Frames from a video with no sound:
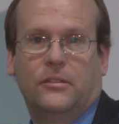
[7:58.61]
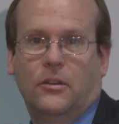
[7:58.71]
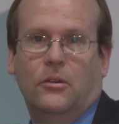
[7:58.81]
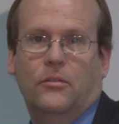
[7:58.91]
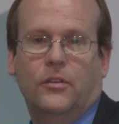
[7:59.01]

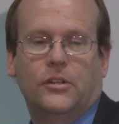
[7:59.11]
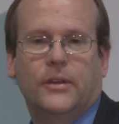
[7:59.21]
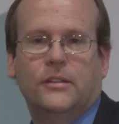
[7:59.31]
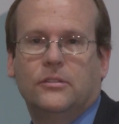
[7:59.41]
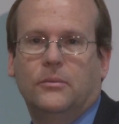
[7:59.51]
So for a
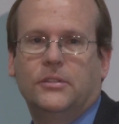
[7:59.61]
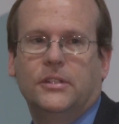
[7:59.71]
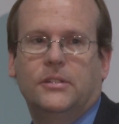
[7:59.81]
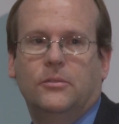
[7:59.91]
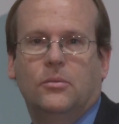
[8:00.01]
transdermal
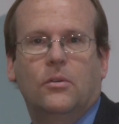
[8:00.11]
system to